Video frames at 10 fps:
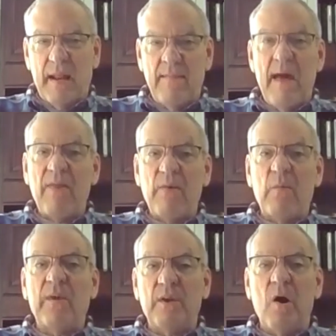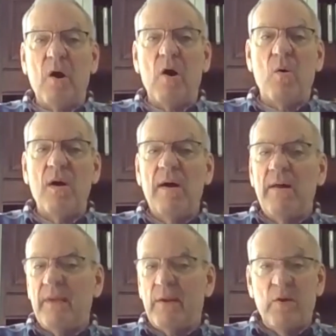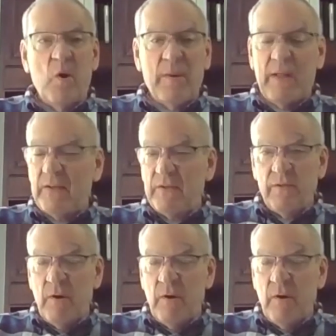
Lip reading: And now that we know that nobody